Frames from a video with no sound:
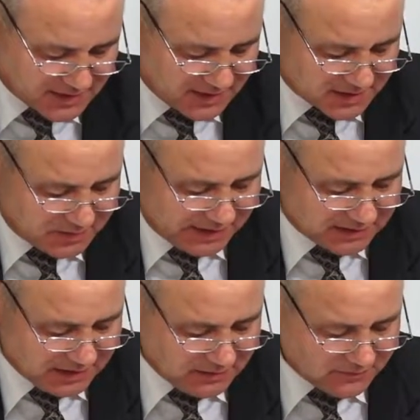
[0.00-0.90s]
says,
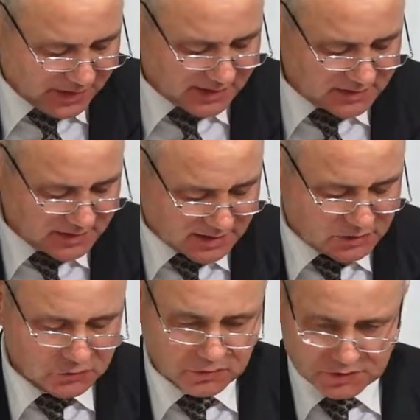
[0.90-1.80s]
but in vain they
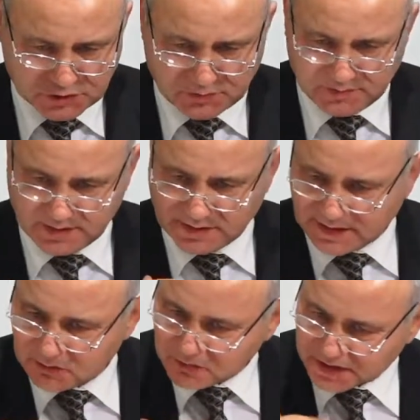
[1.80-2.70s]
do worship me. In
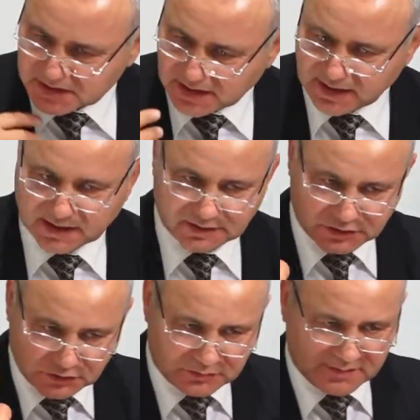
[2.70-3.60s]
other words, they can
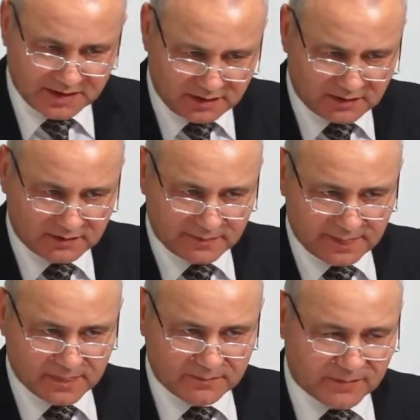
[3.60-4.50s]
do many
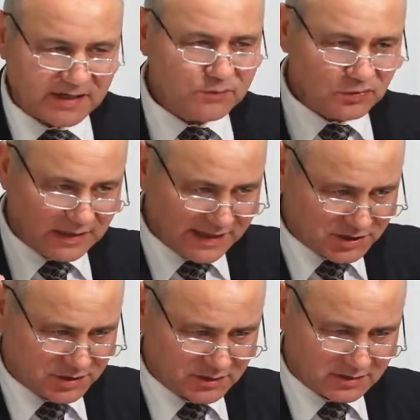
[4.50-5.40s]

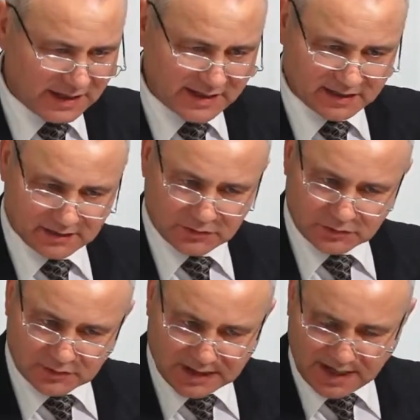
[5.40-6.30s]
manipulation, they can
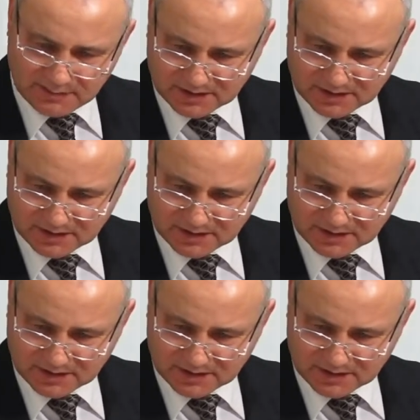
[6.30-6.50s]
do come